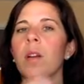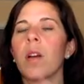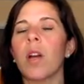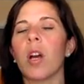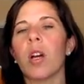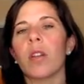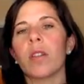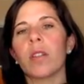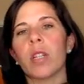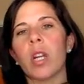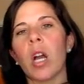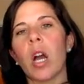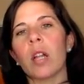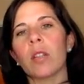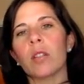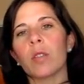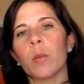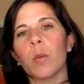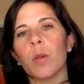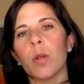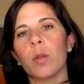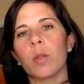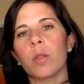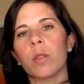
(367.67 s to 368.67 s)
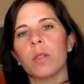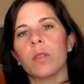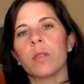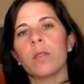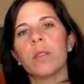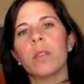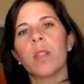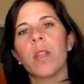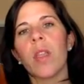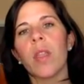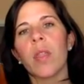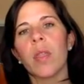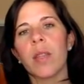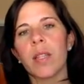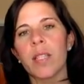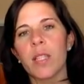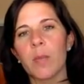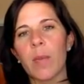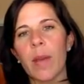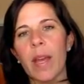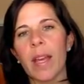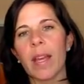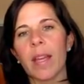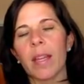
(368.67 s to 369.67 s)
on the collarbone. This
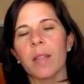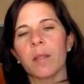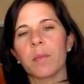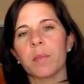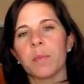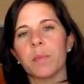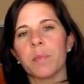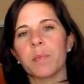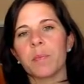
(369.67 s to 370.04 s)
pain,